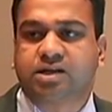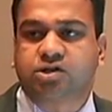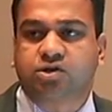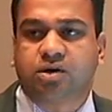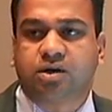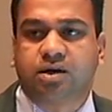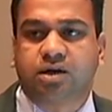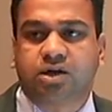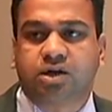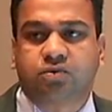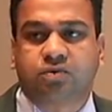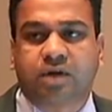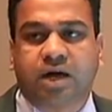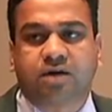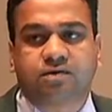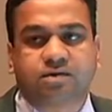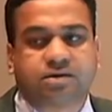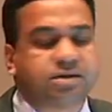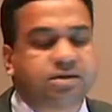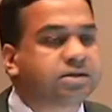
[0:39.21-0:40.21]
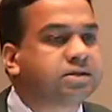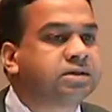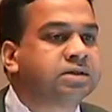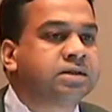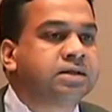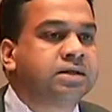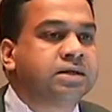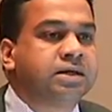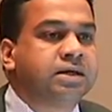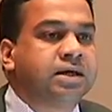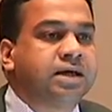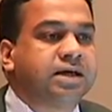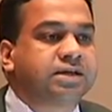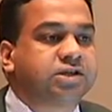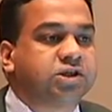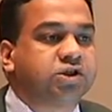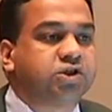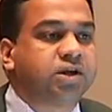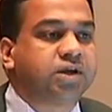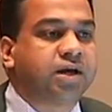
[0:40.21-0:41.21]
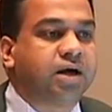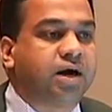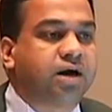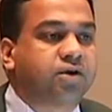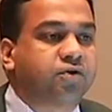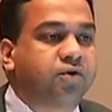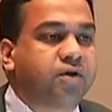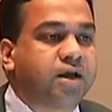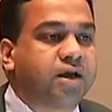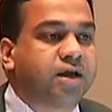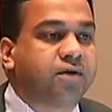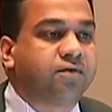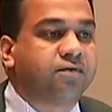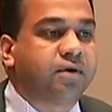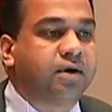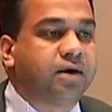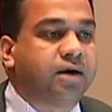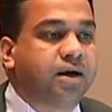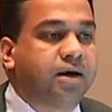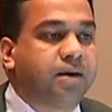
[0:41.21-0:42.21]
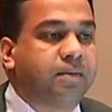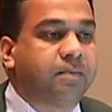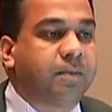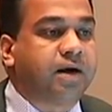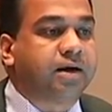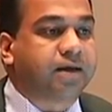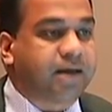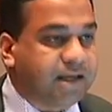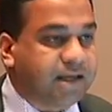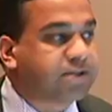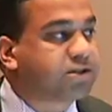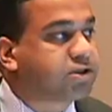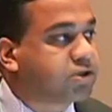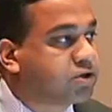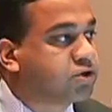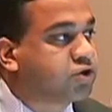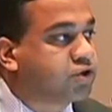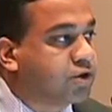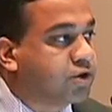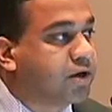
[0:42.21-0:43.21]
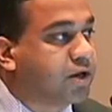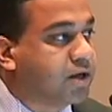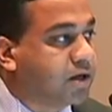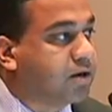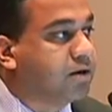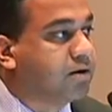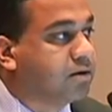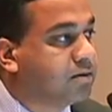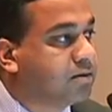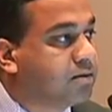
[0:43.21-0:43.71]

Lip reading: or early 2000s, essentially arguing against Sharia.